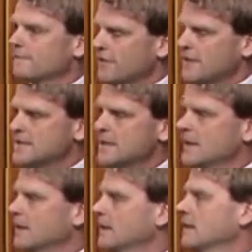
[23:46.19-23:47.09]

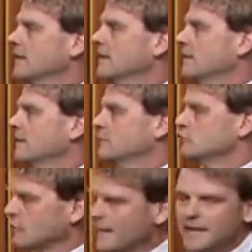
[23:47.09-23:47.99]
funding,
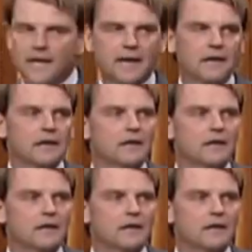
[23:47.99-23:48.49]
training,